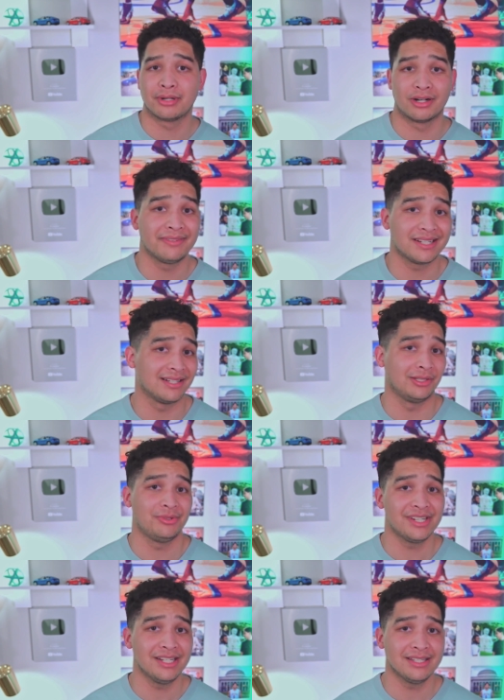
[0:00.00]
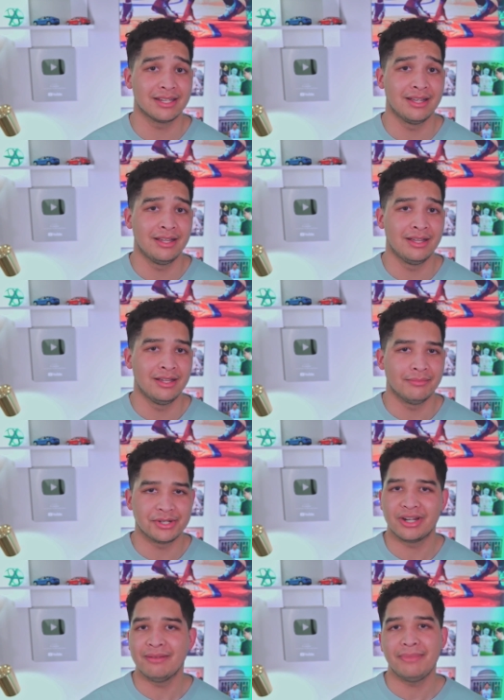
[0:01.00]
perfect solutions, but
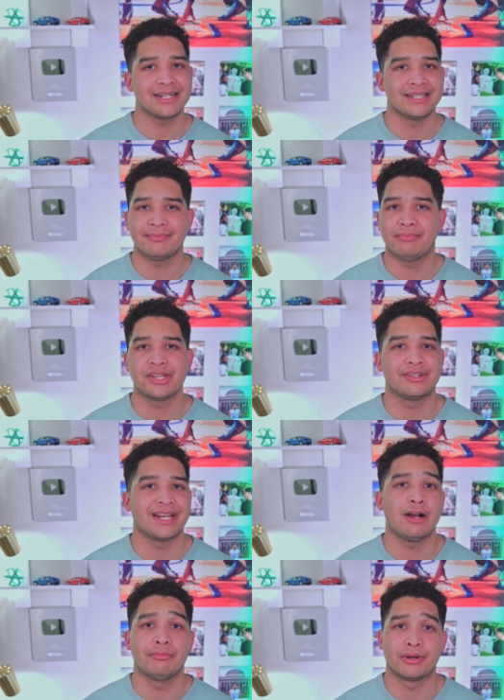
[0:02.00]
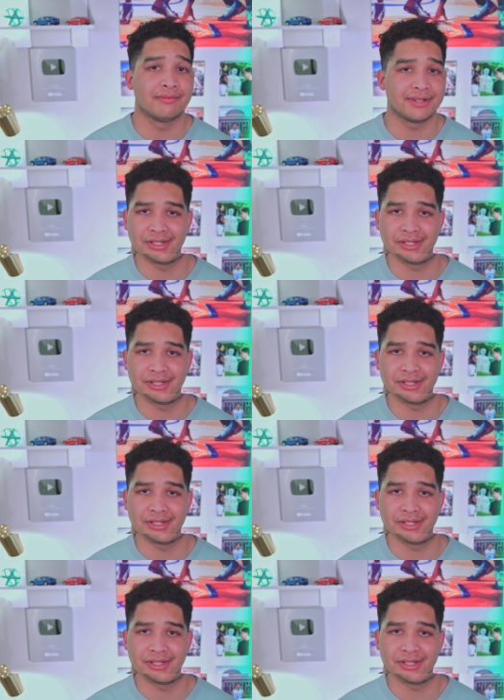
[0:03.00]
your impact isn't measured in how perfect